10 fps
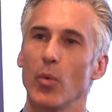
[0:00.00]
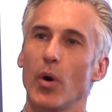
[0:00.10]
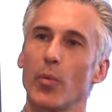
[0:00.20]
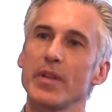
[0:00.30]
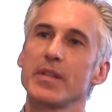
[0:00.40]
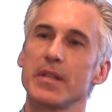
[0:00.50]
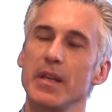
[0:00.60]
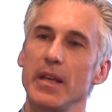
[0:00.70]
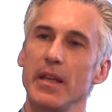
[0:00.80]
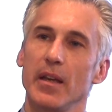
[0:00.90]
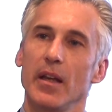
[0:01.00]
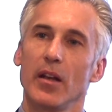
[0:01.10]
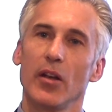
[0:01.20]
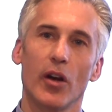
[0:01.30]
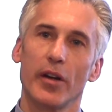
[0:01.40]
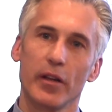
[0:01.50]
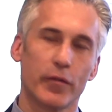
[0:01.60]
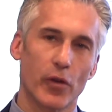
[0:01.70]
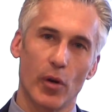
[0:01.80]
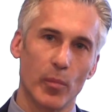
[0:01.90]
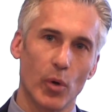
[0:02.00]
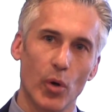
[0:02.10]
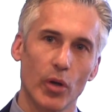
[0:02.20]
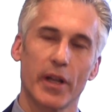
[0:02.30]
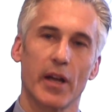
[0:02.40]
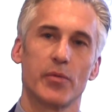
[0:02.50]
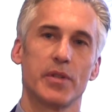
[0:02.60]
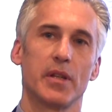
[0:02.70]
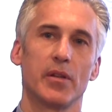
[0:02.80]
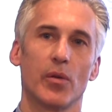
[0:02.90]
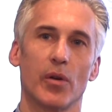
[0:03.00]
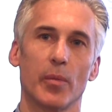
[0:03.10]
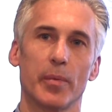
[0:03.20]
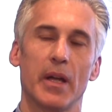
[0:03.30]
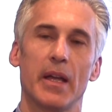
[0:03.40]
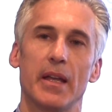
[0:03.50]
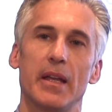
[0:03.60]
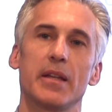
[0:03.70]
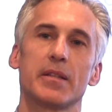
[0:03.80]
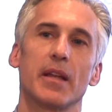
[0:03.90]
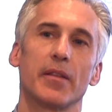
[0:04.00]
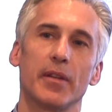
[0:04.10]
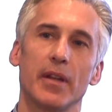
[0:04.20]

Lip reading: what we see, learning from all countries in Europe, is that the